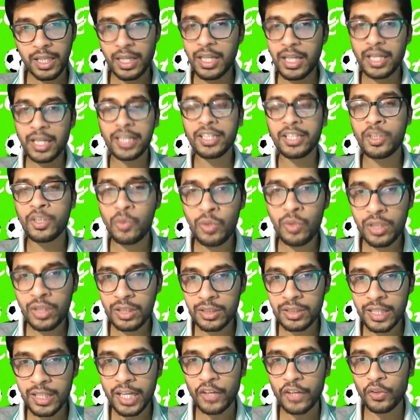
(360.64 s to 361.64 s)
at
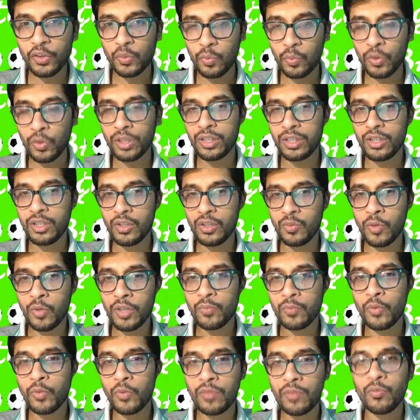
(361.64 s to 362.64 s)
2-0 down,
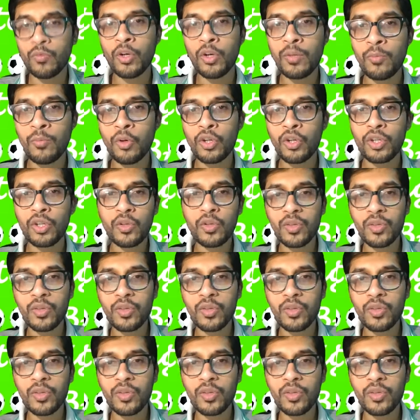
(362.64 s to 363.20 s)
what more do you